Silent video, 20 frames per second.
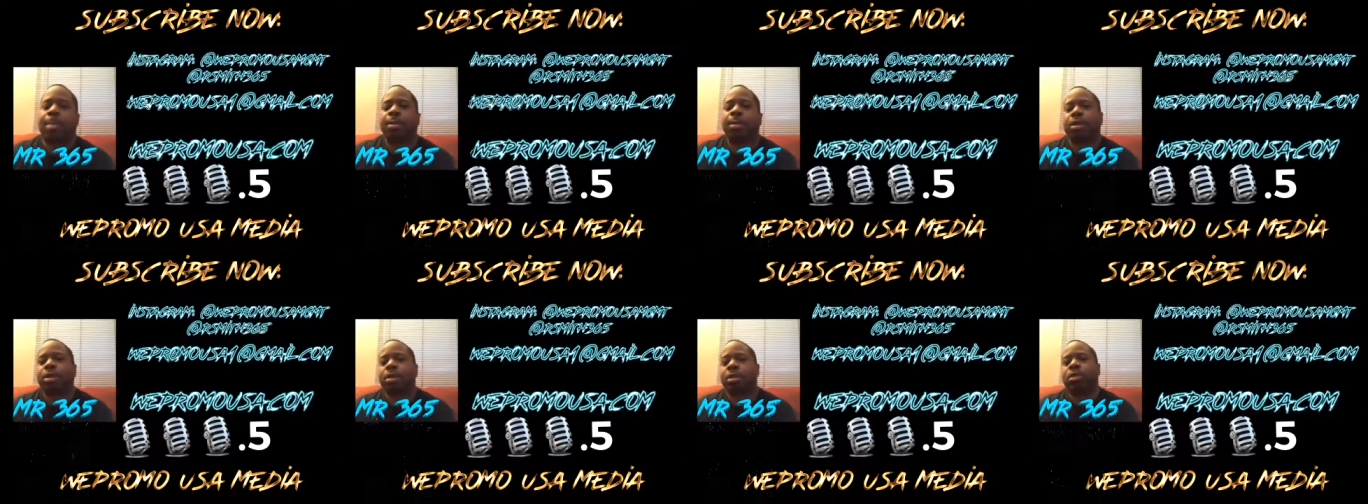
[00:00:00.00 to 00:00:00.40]

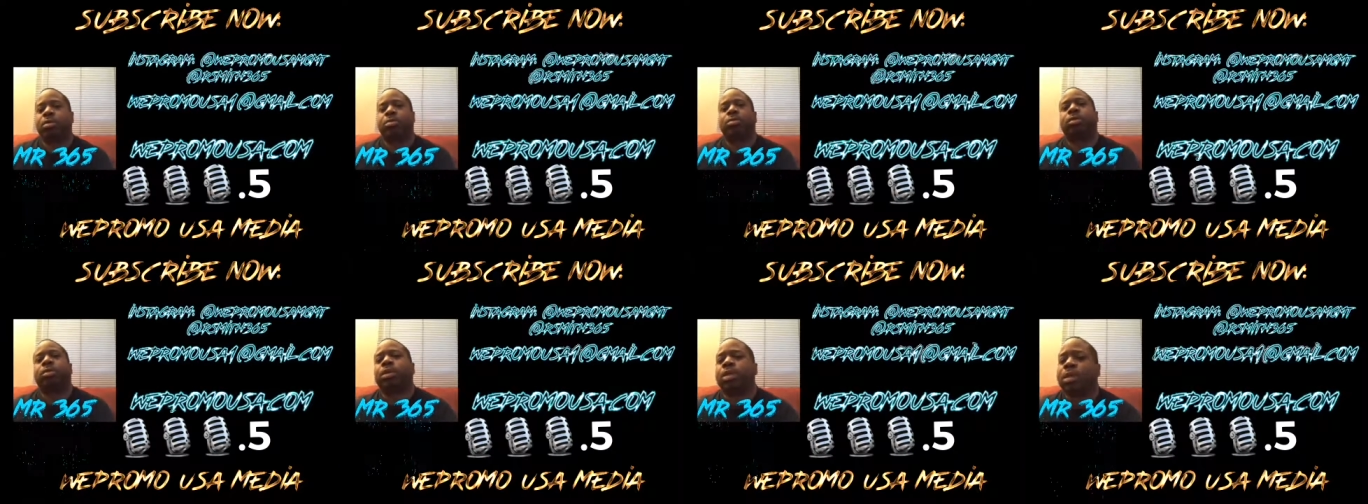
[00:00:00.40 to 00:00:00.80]
Uh,
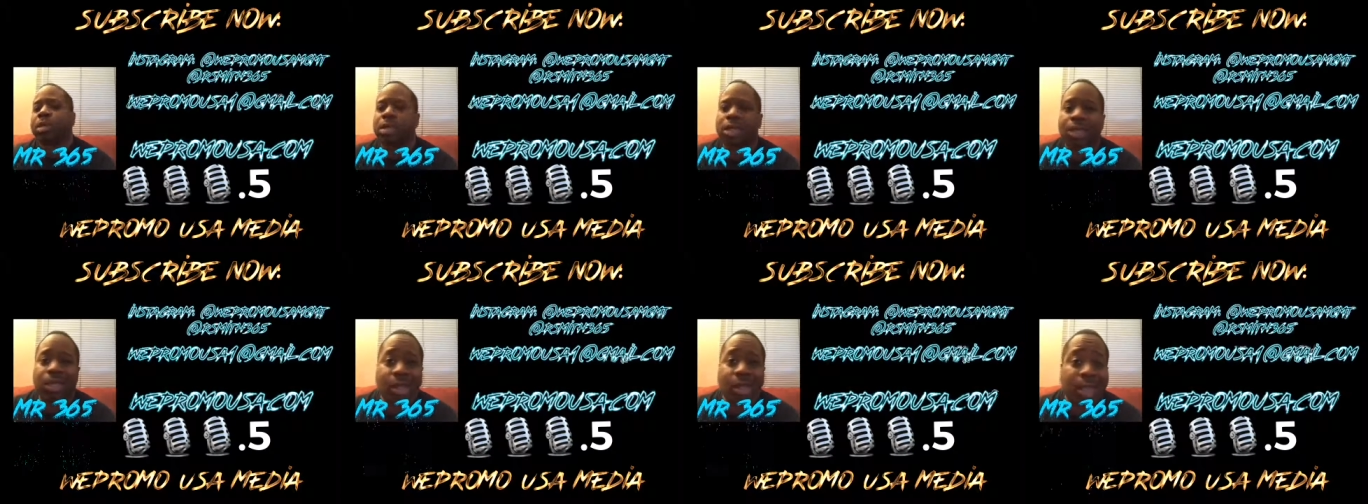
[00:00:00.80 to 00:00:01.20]

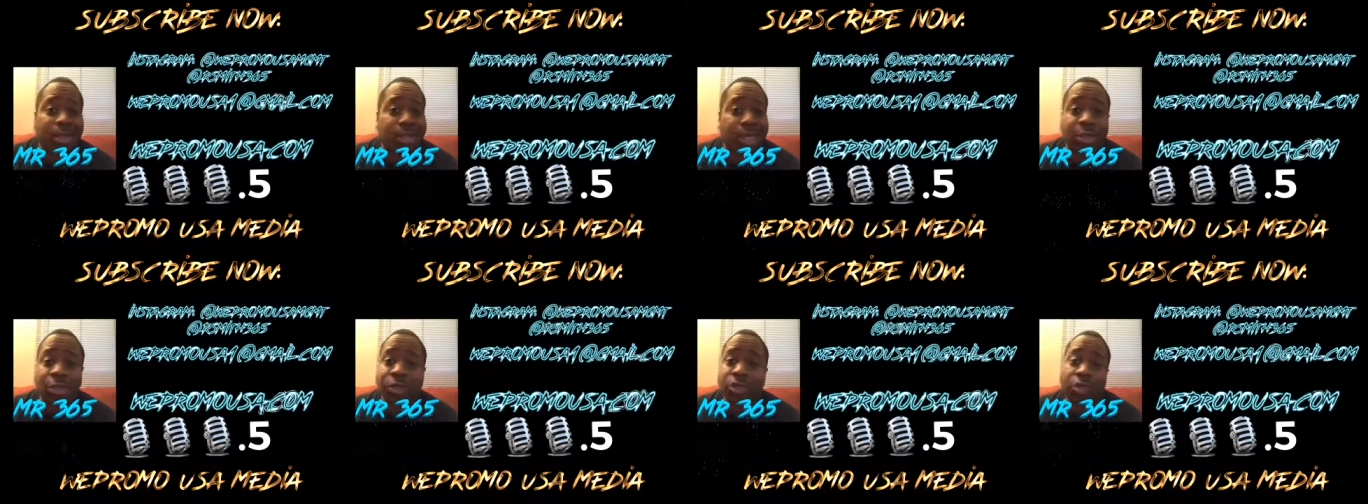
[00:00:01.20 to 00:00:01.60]
yeah, I
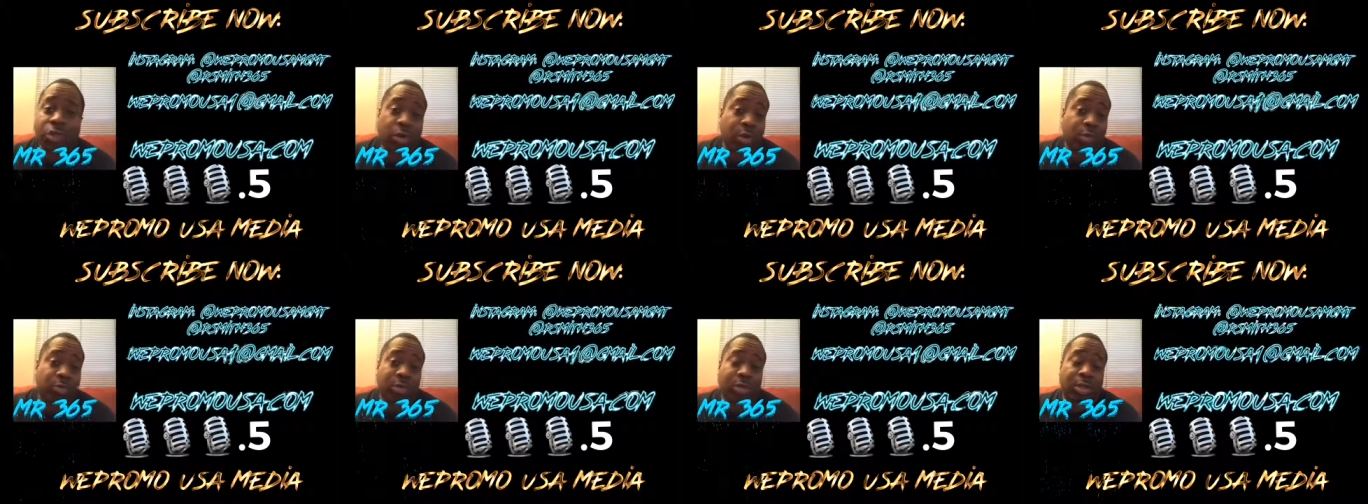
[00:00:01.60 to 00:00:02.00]
think the
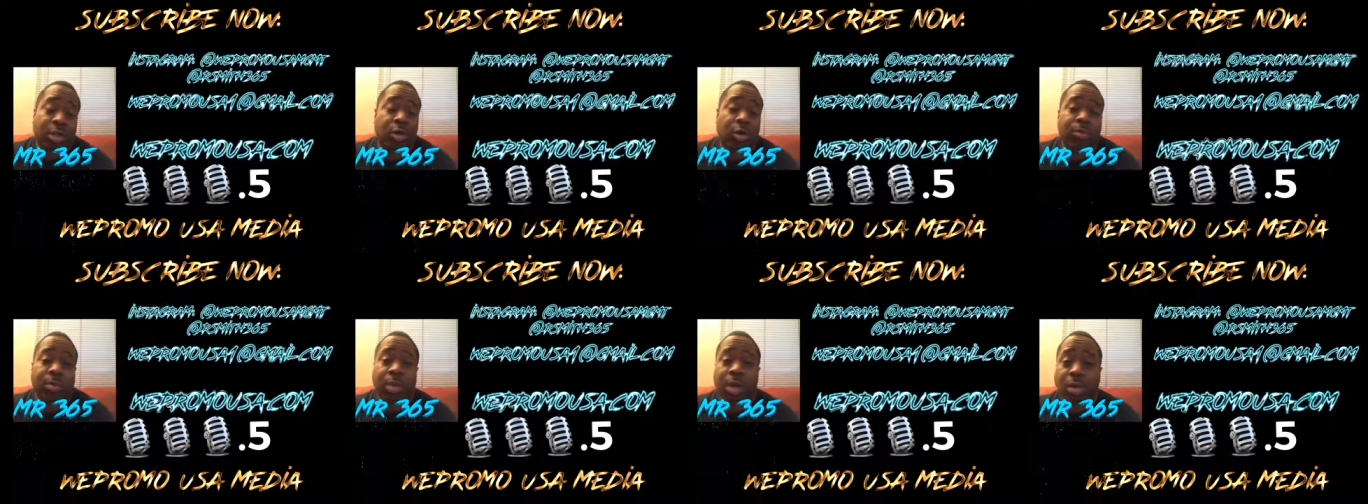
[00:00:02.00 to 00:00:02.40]
song was
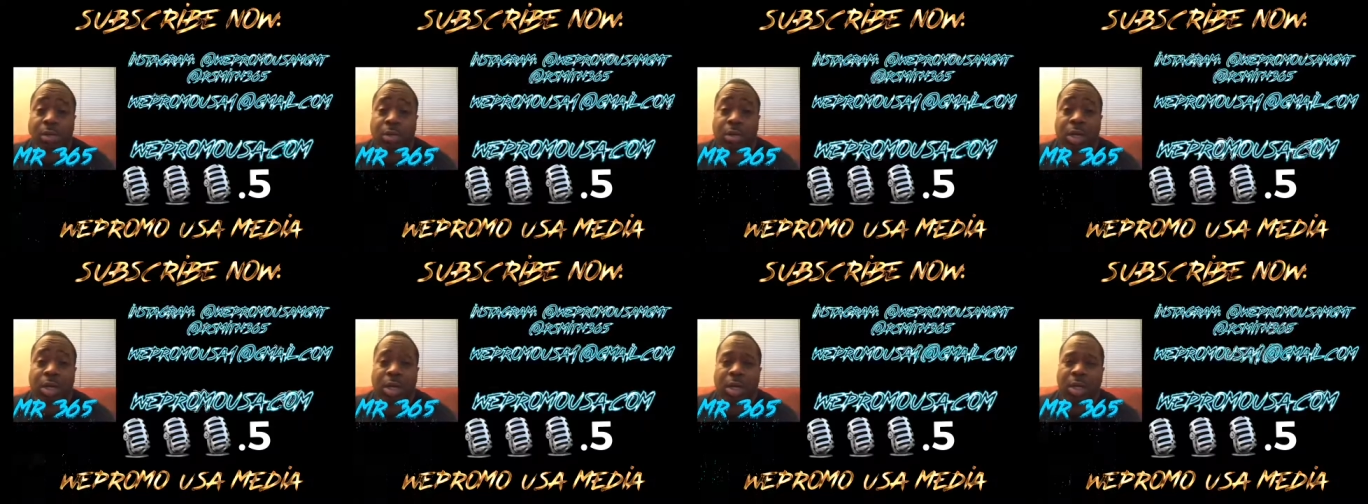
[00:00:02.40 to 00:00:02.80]
dope
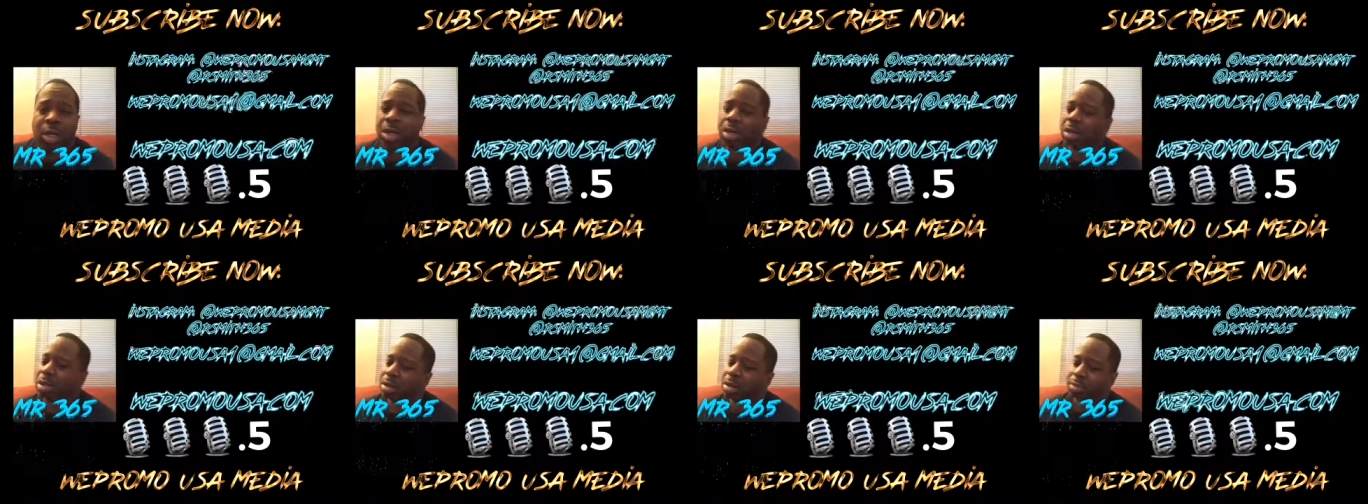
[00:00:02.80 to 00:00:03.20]
though.
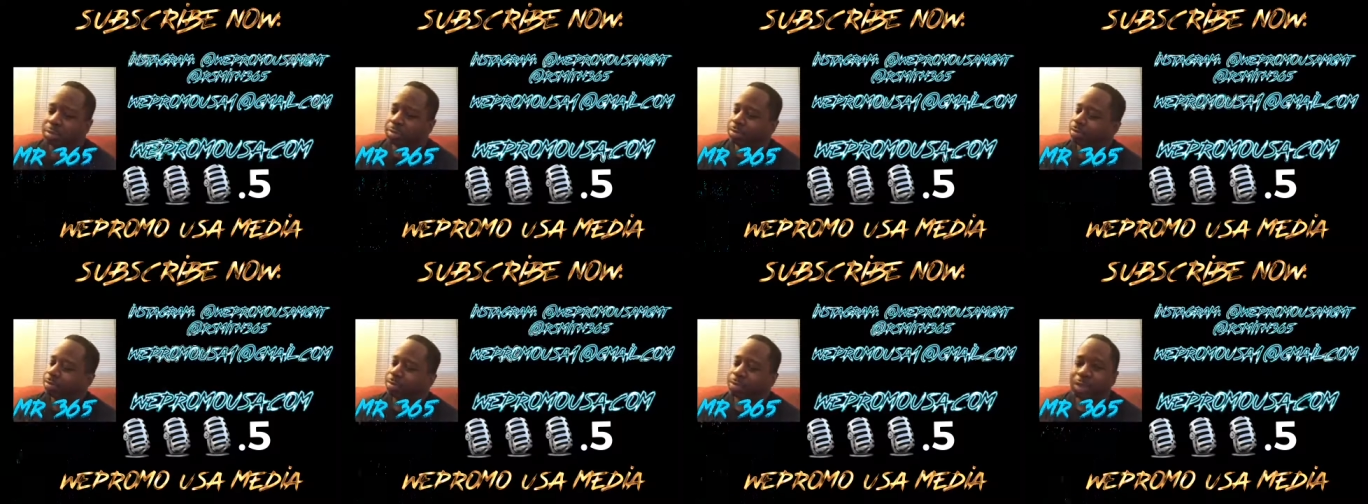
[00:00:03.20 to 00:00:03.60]

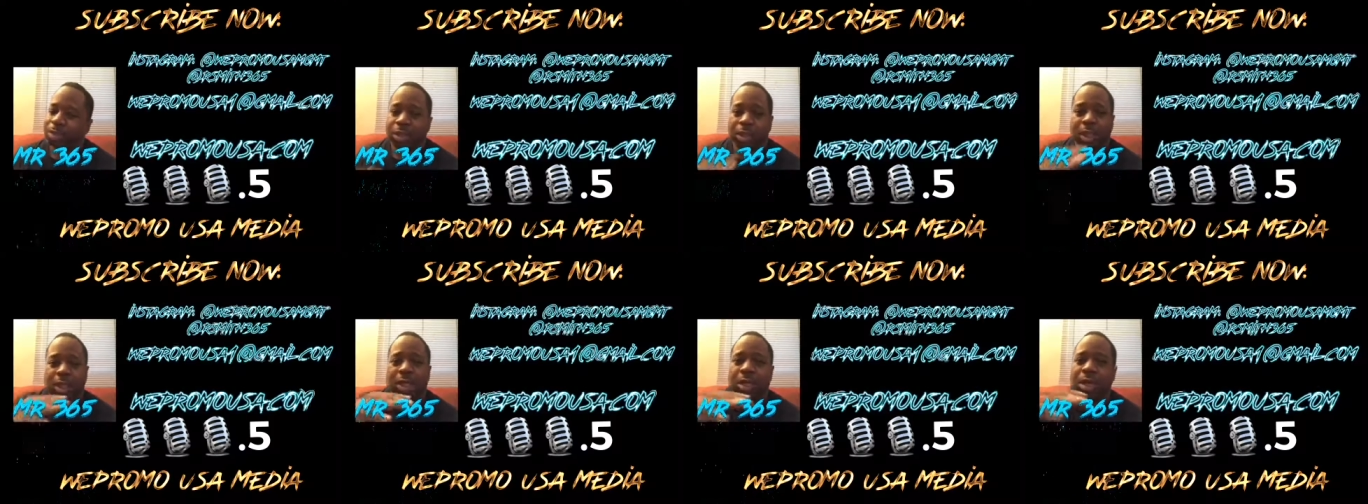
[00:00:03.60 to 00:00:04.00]
Um,
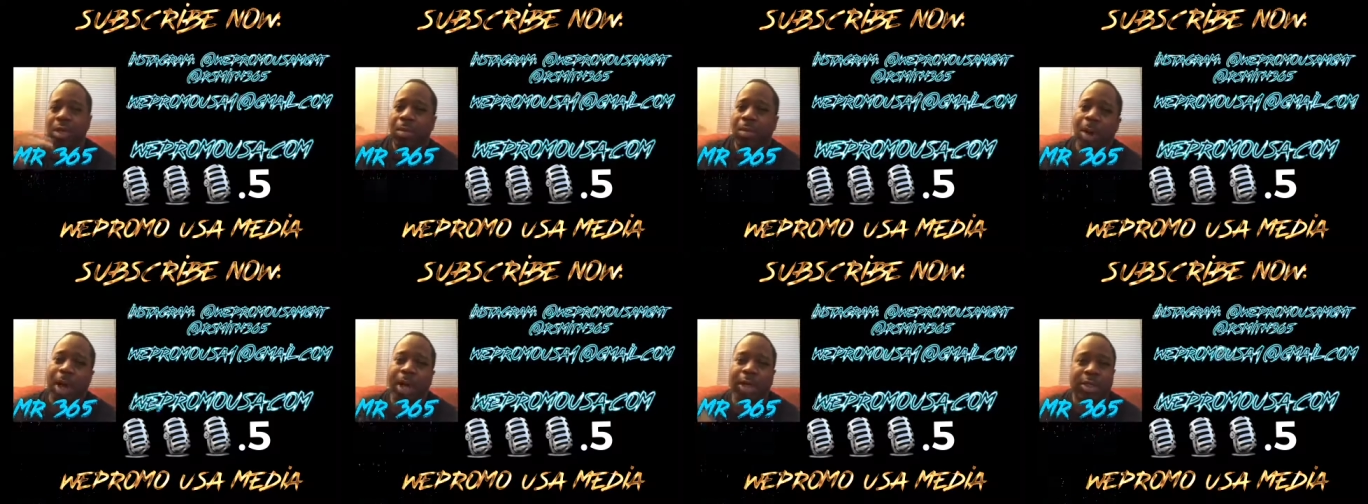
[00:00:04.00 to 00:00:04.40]
he could
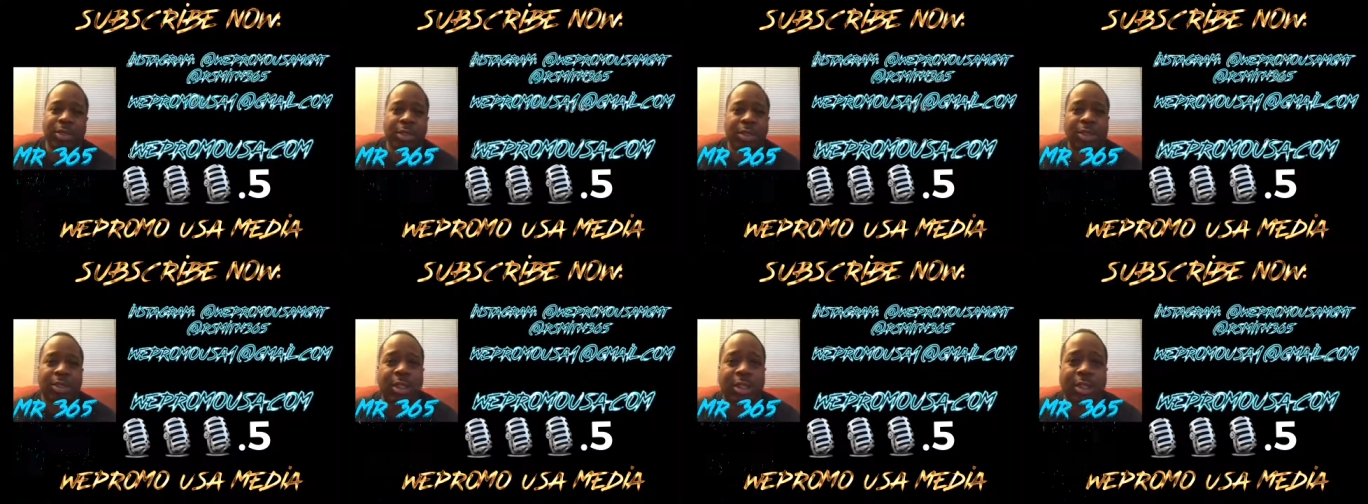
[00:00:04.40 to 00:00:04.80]
have minus
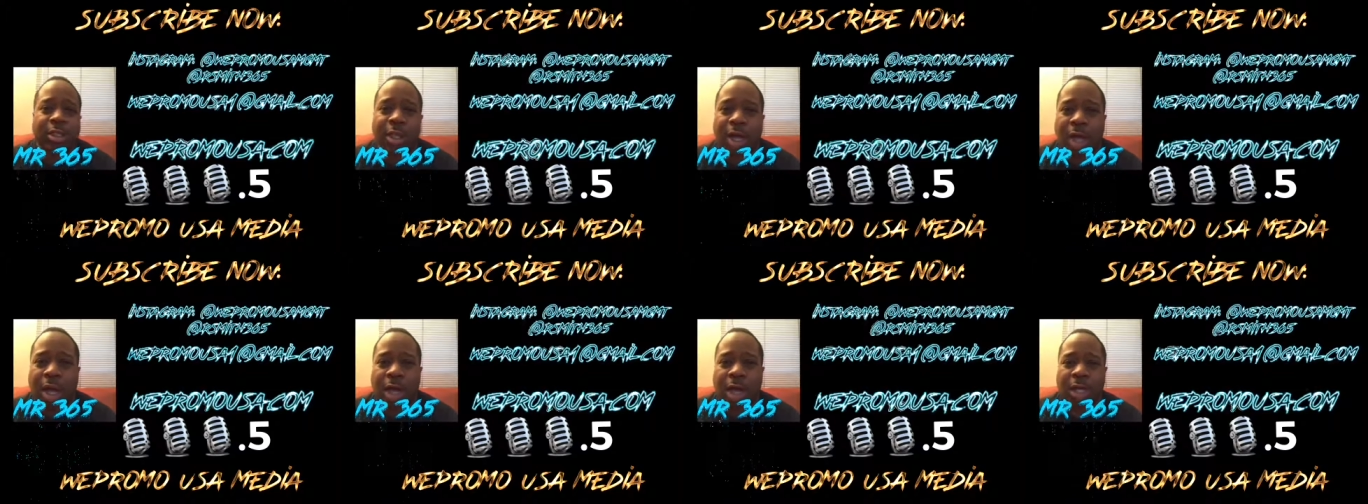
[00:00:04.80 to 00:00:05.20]
the six
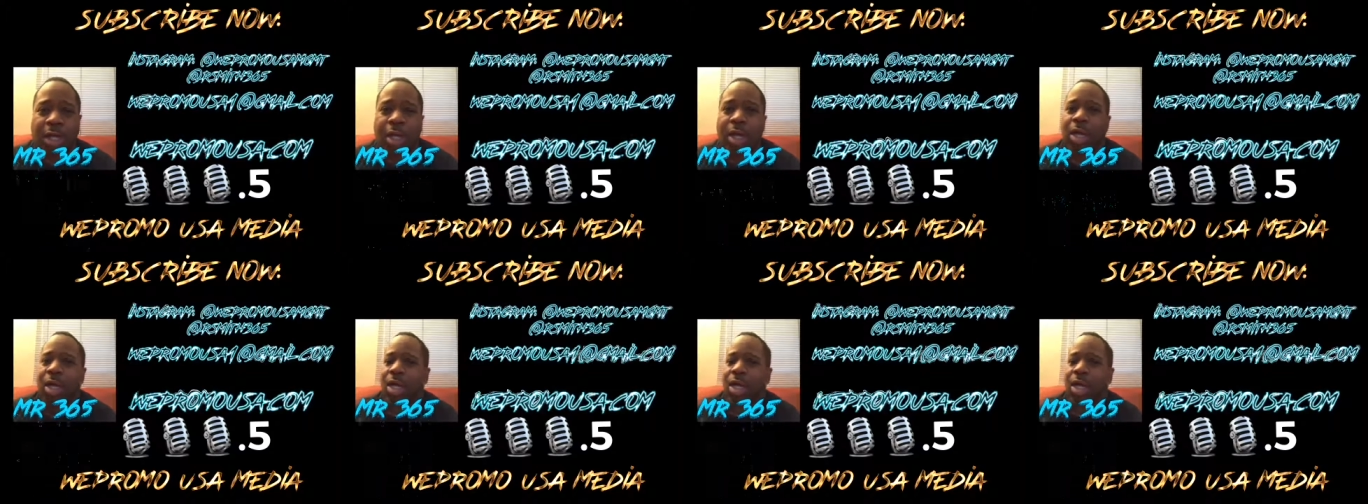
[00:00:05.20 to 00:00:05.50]
nine.